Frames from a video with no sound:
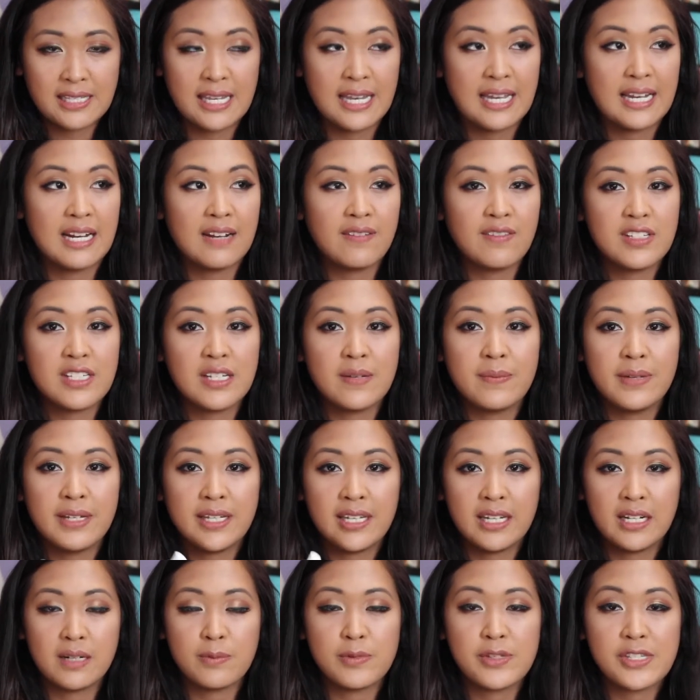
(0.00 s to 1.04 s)
and every time I
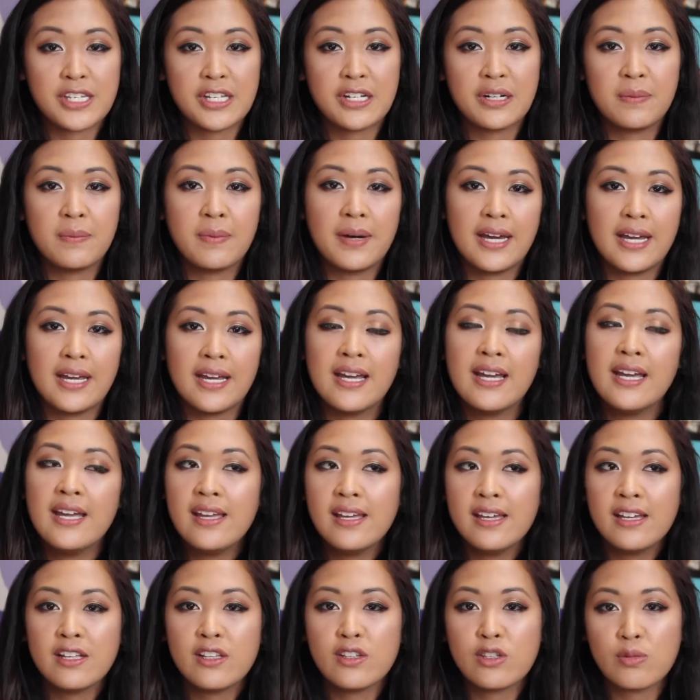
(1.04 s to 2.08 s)
get a mosquito bite
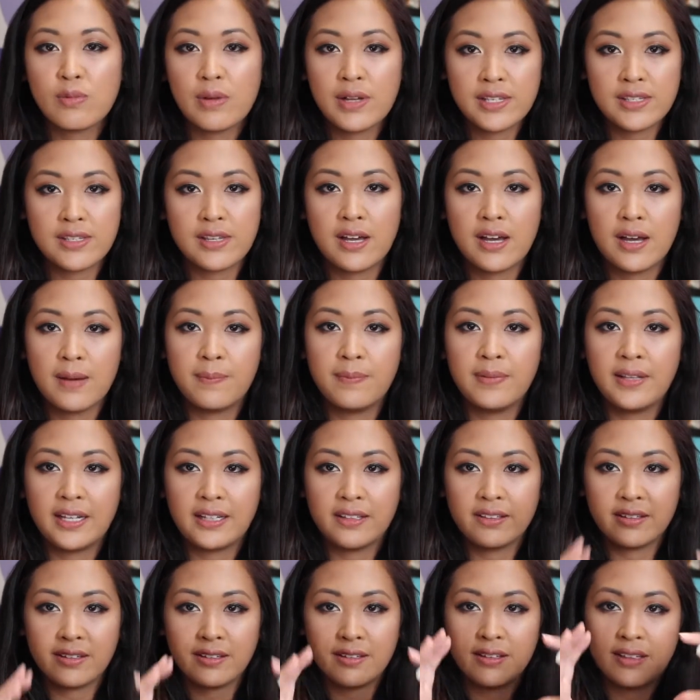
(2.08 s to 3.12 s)
it swells up
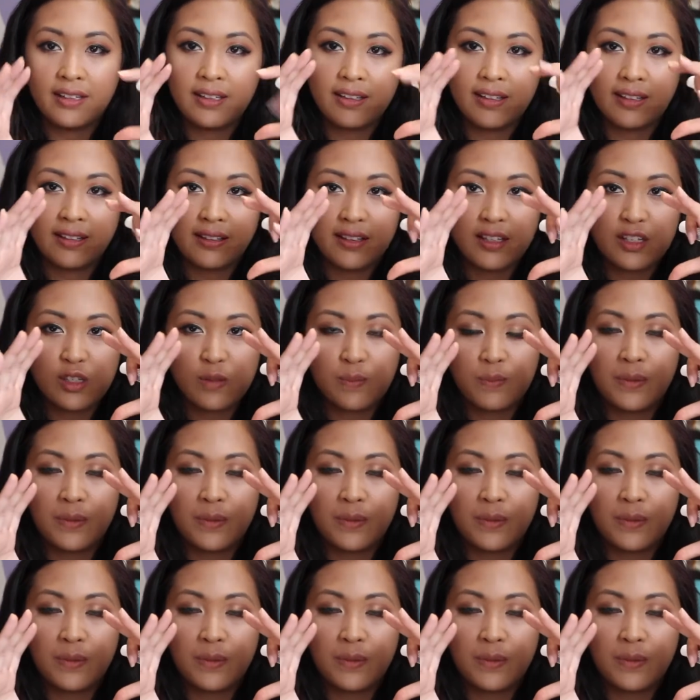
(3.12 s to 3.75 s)
like literally like this